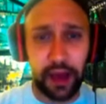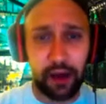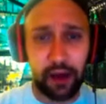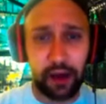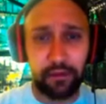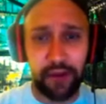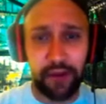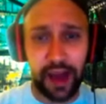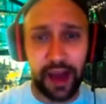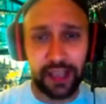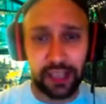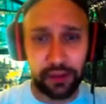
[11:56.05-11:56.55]

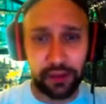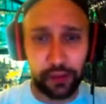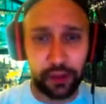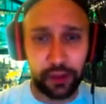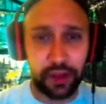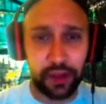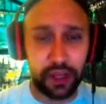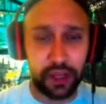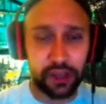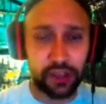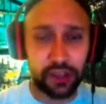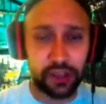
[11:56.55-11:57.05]
fast everything
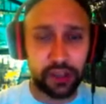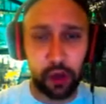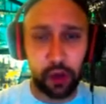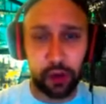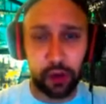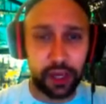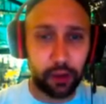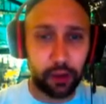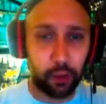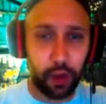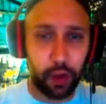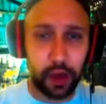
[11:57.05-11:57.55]
is going
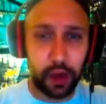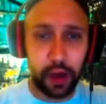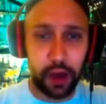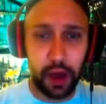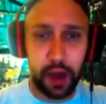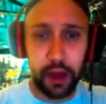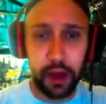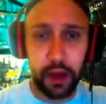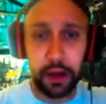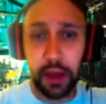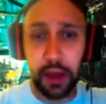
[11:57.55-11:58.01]
and whatnot.